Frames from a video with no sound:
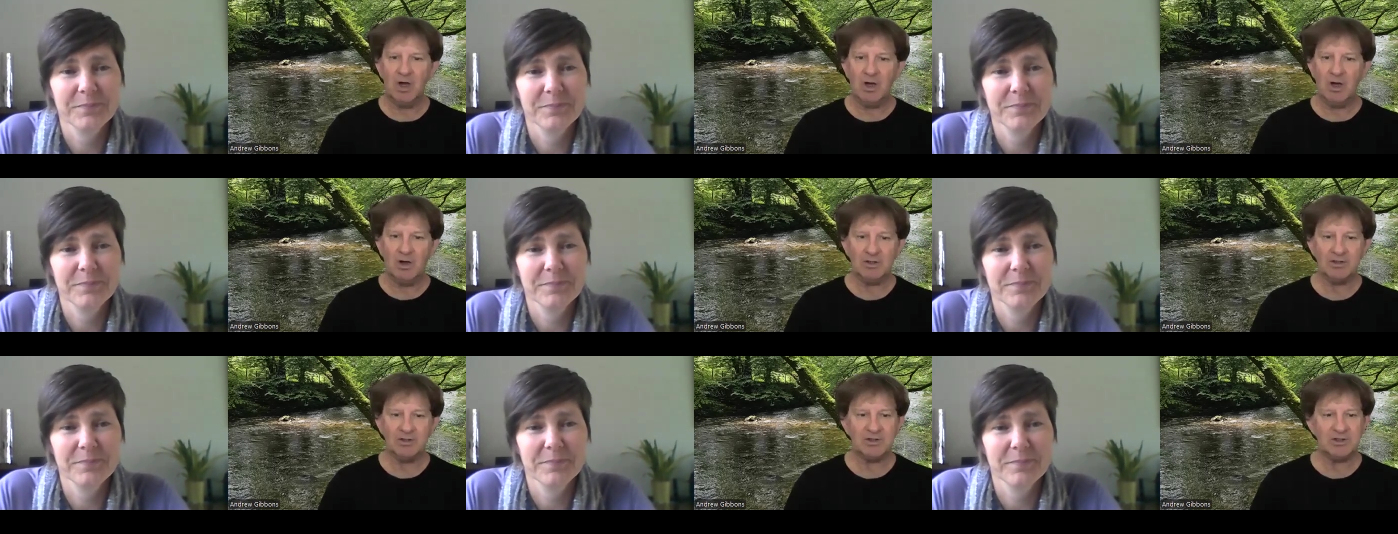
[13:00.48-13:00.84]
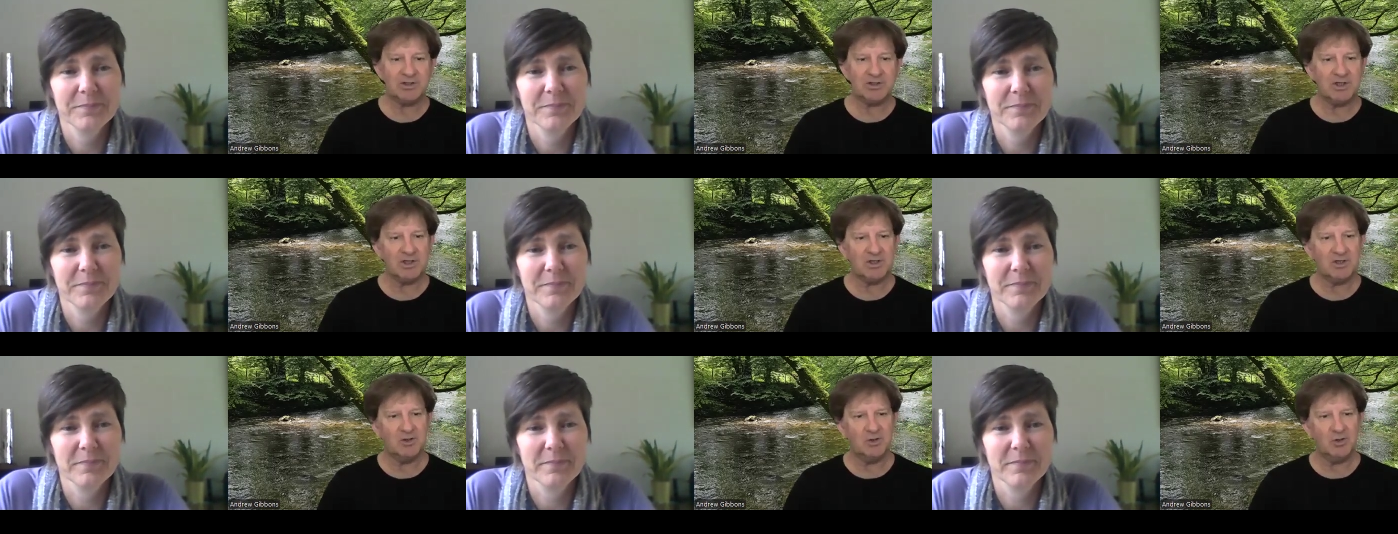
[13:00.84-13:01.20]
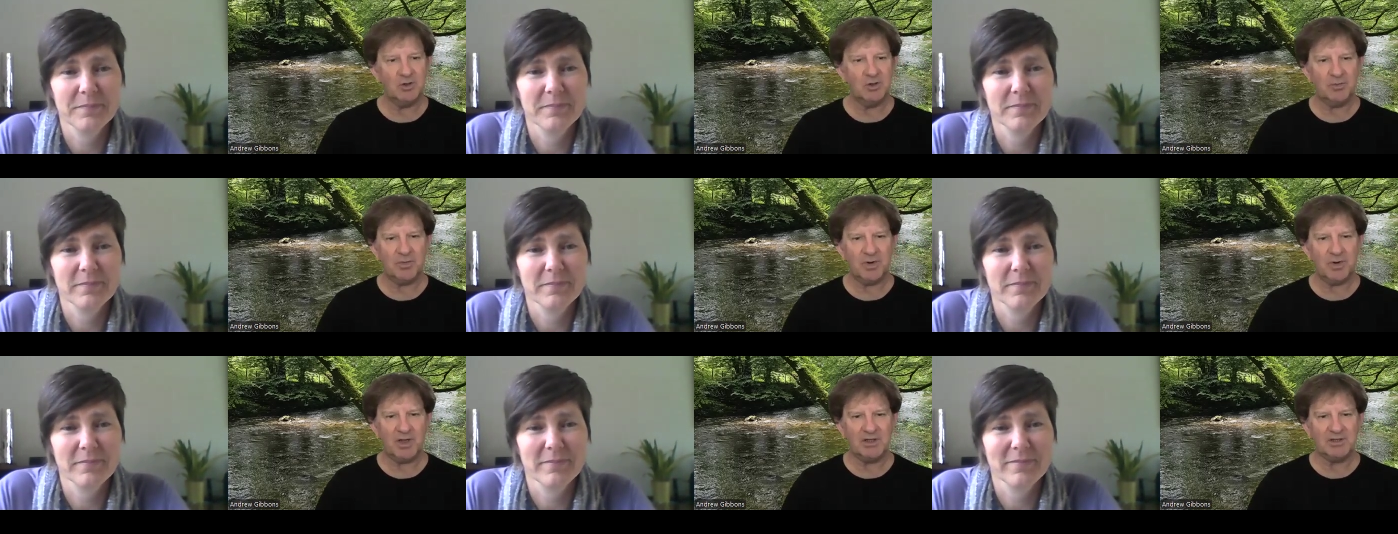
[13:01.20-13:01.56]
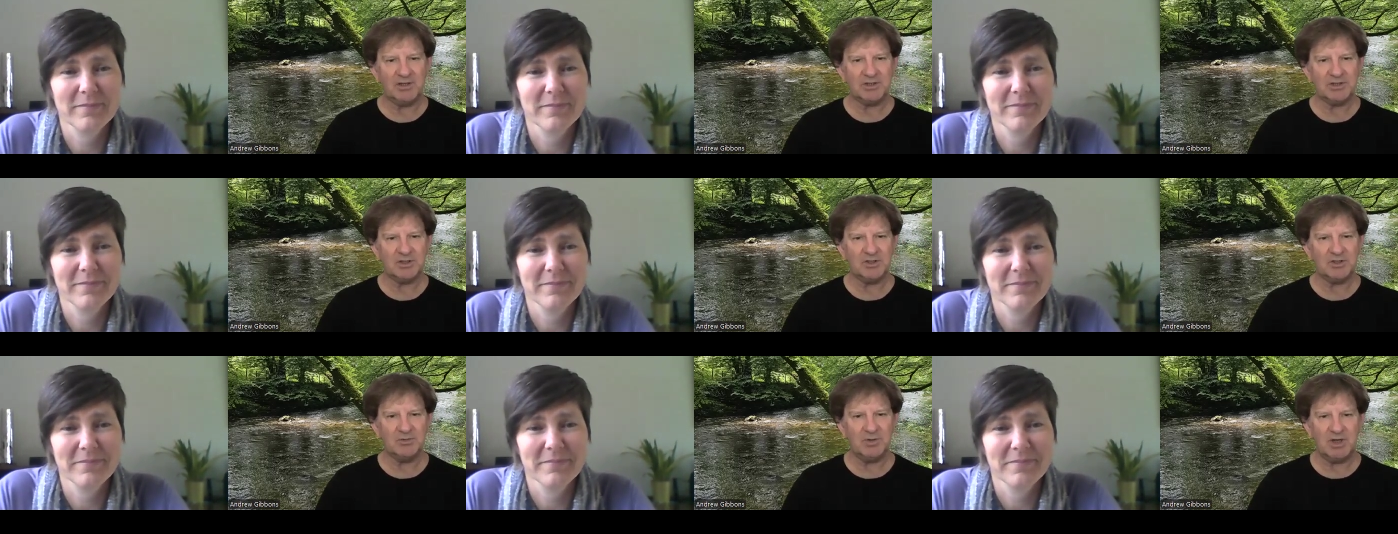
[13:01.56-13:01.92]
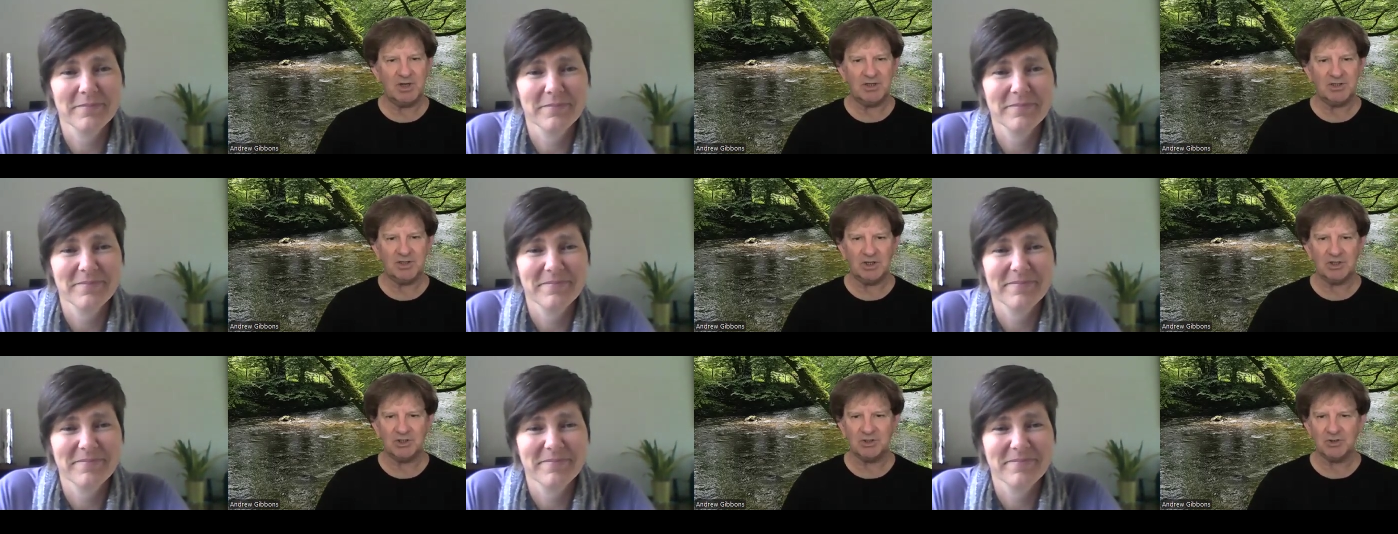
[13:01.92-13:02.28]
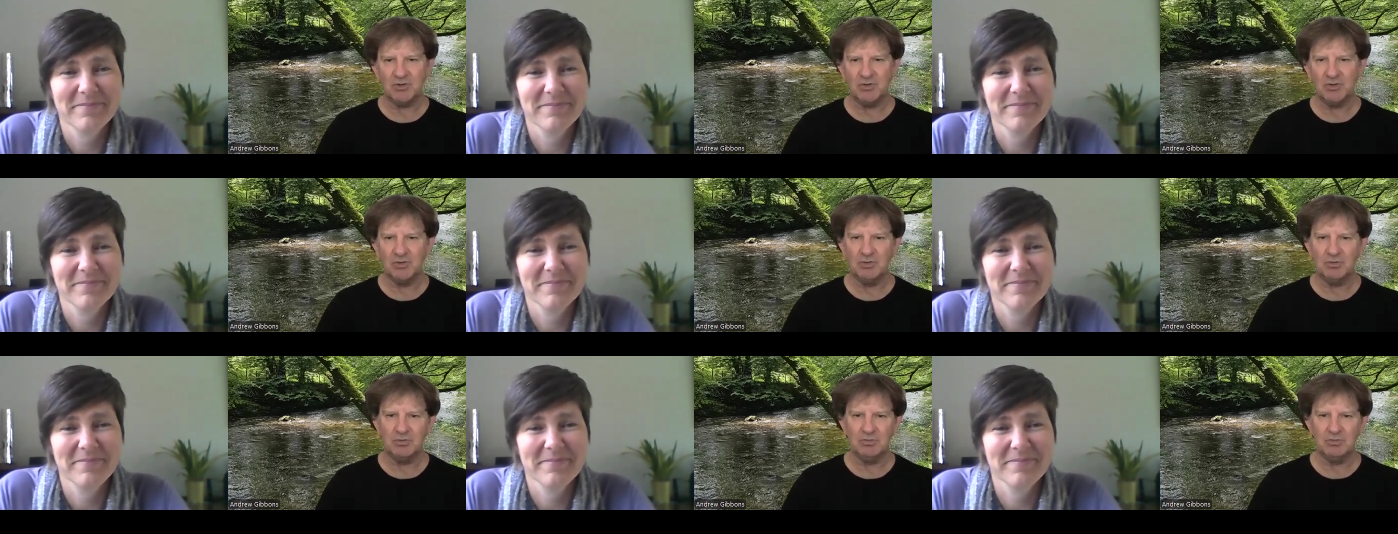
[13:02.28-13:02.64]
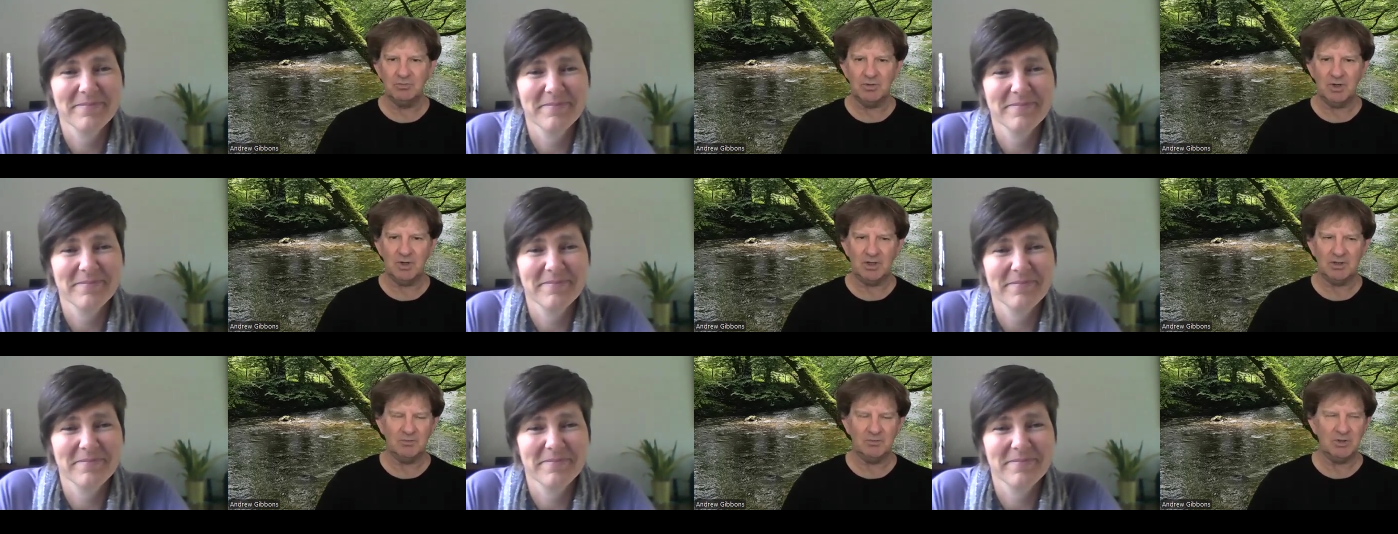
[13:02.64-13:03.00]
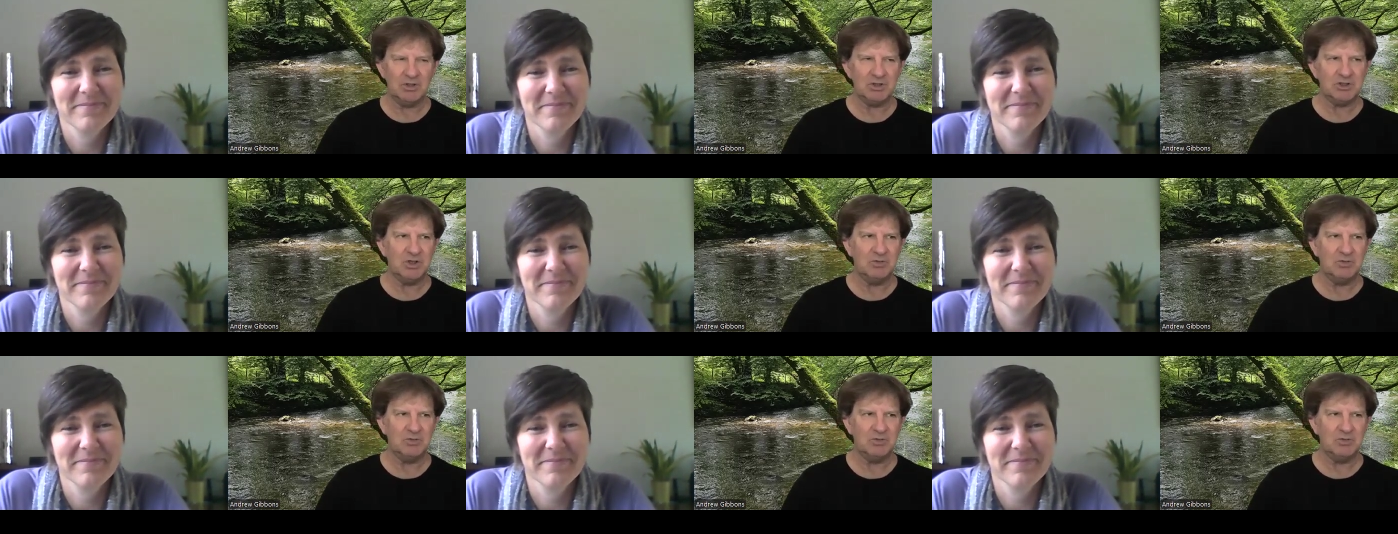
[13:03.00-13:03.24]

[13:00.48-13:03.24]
Speaker 1: Well, it's a good place to end. I shall. I,